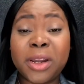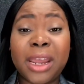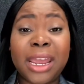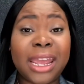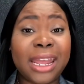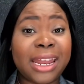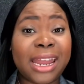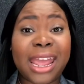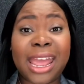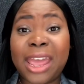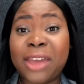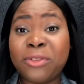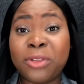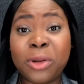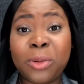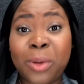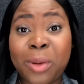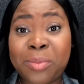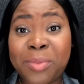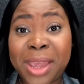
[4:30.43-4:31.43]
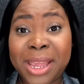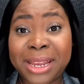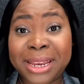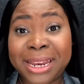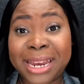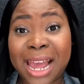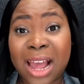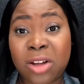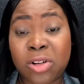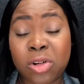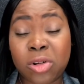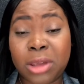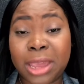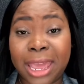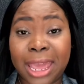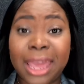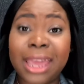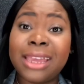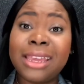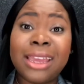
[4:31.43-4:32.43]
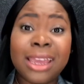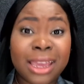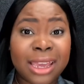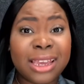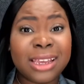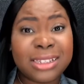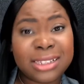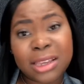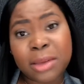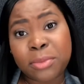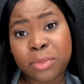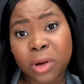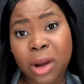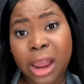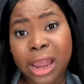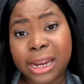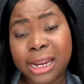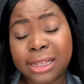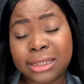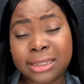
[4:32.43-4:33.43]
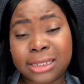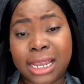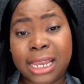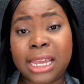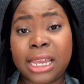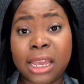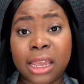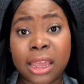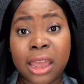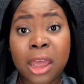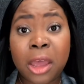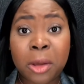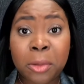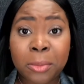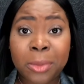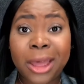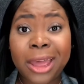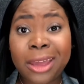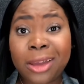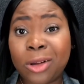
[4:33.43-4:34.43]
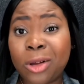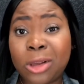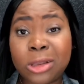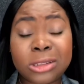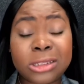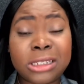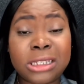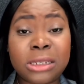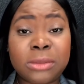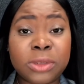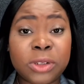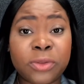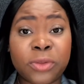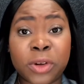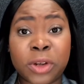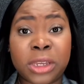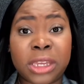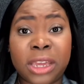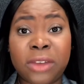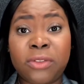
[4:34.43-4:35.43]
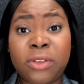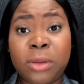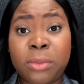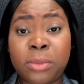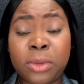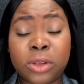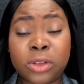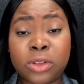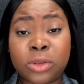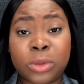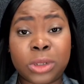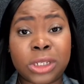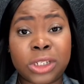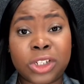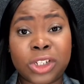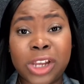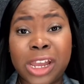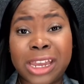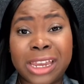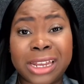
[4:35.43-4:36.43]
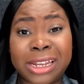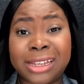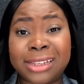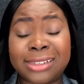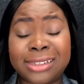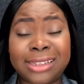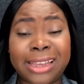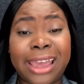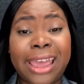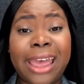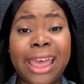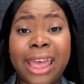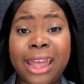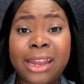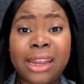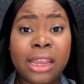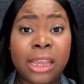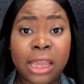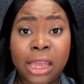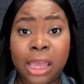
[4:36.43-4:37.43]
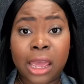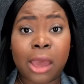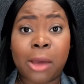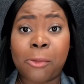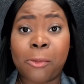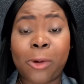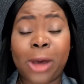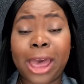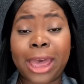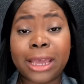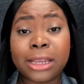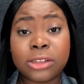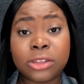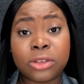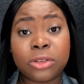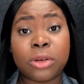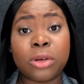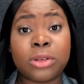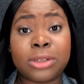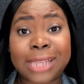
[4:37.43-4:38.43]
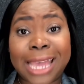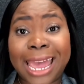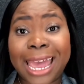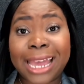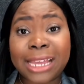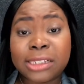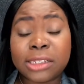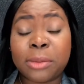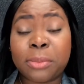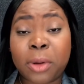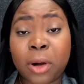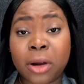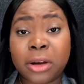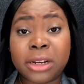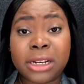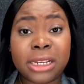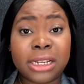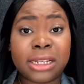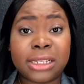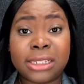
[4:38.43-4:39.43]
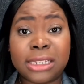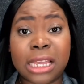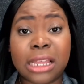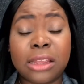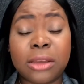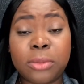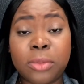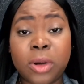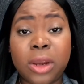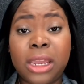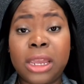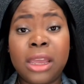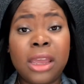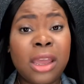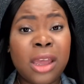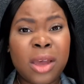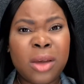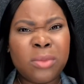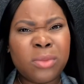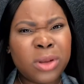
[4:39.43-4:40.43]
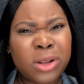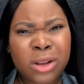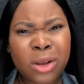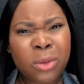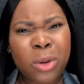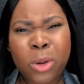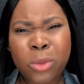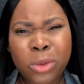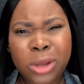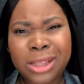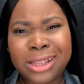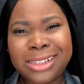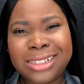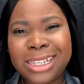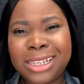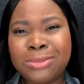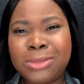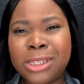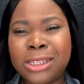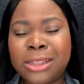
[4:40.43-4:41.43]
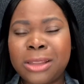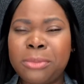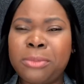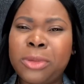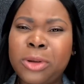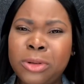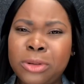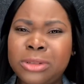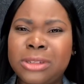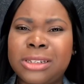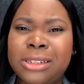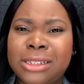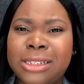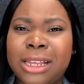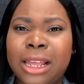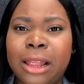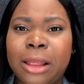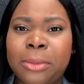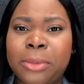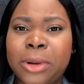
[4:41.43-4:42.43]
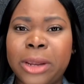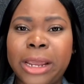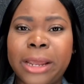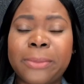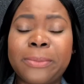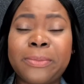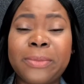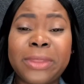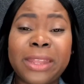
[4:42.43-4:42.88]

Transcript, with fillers: and everyone made it out okay, except Bryan and Dake. But all seems forgiven between Chuck and his dad, and Wags throws Axe a party to celebrate, but no one really seems in the mood to celebrate.